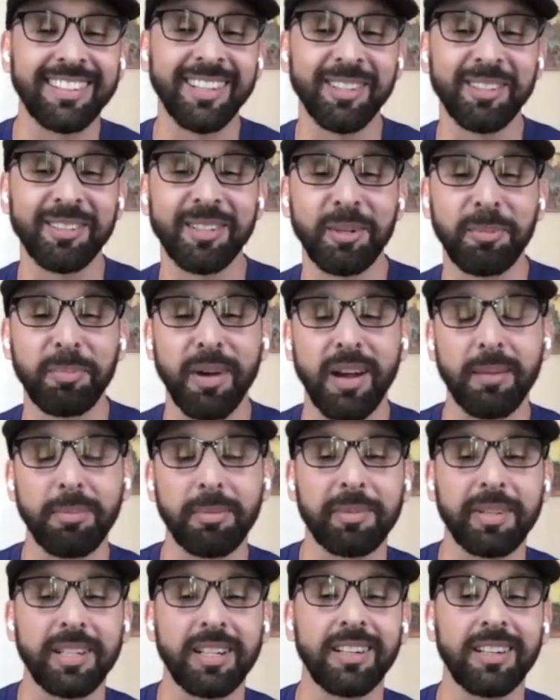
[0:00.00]
No, no
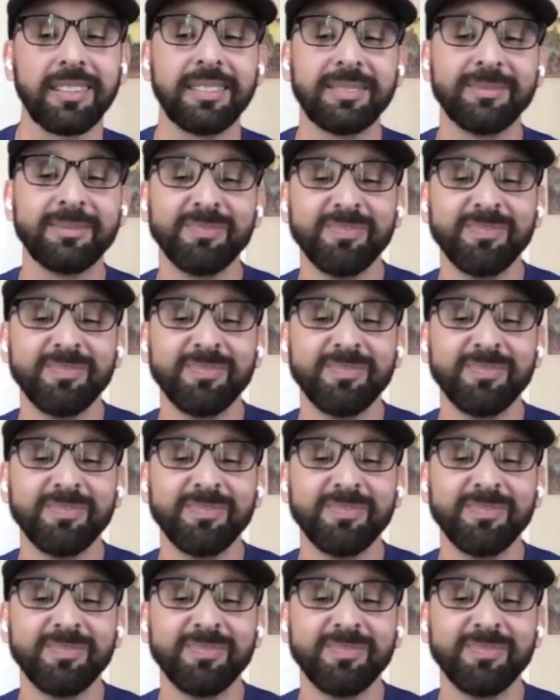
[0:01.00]
problem at all.